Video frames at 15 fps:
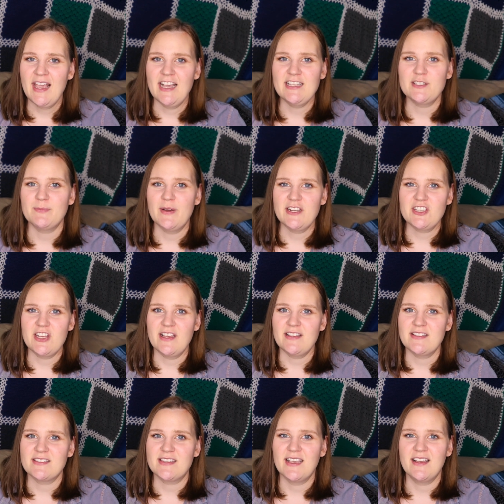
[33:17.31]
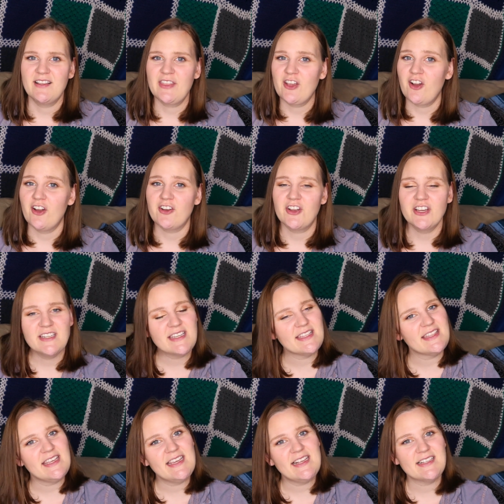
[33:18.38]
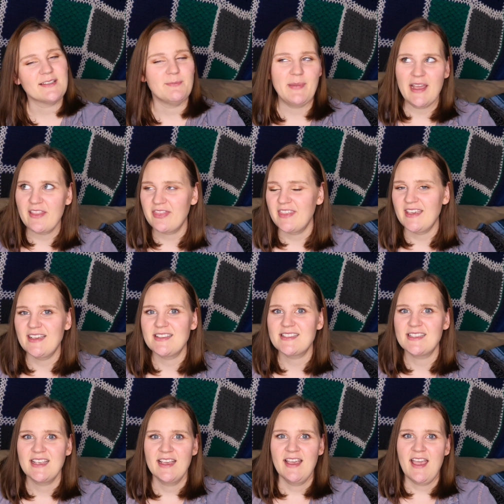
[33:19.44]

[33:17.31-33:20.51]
as much as there are good things and bad things